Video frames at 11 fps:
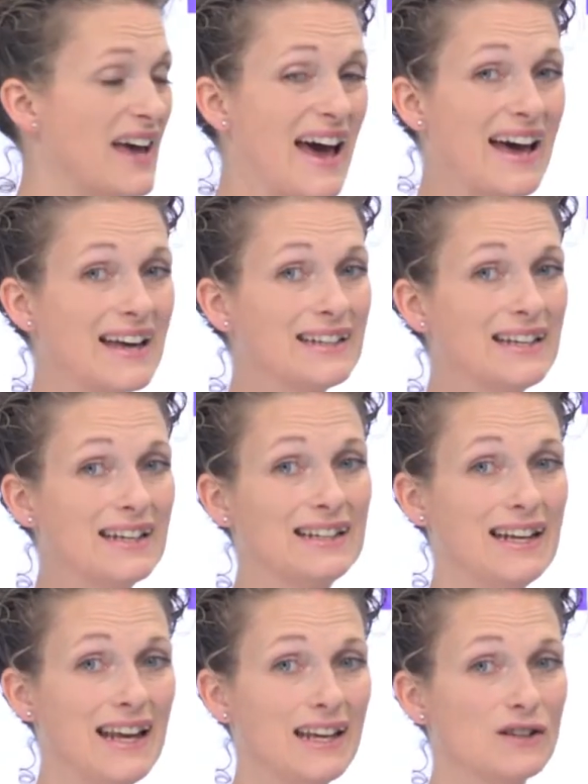add
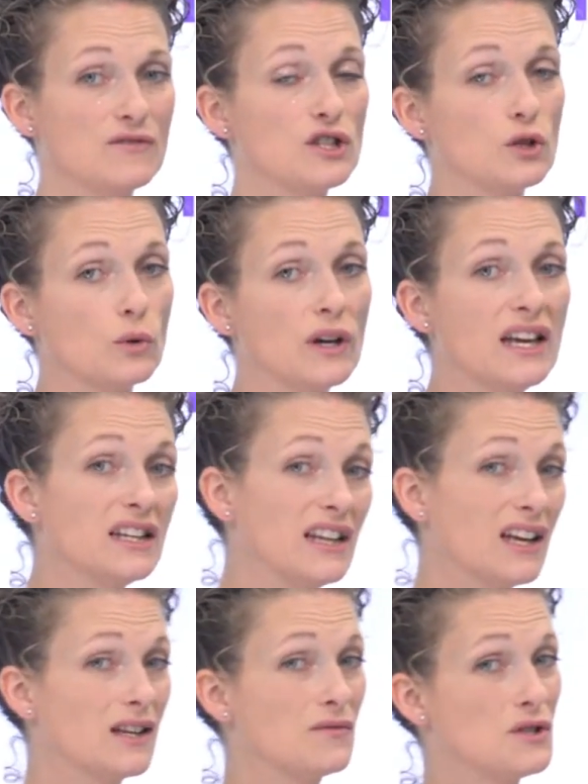negative 2.
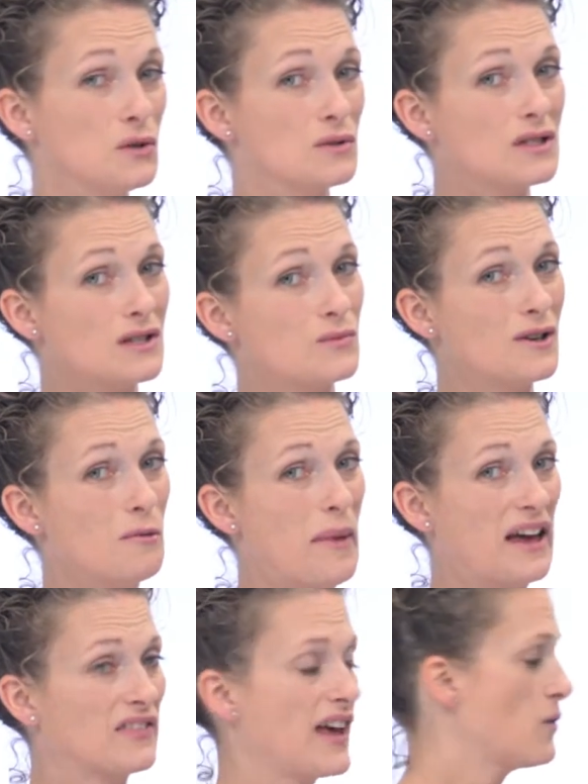Negative 2 says we go
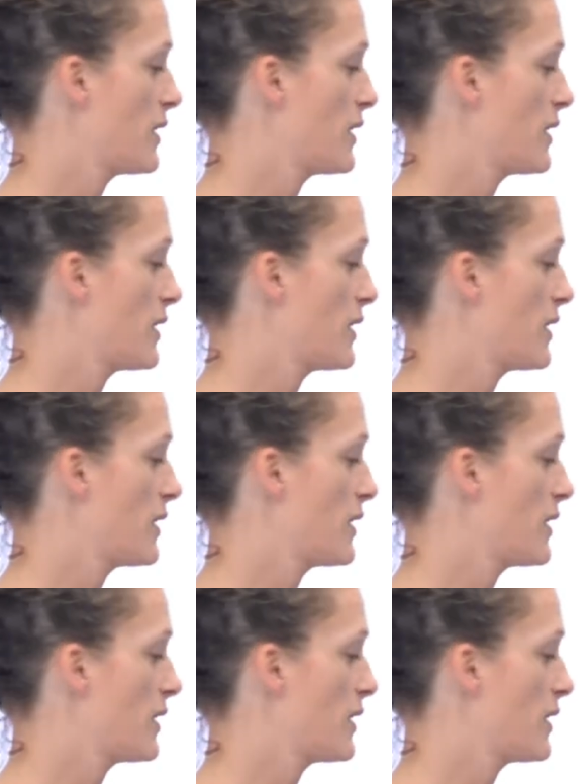back that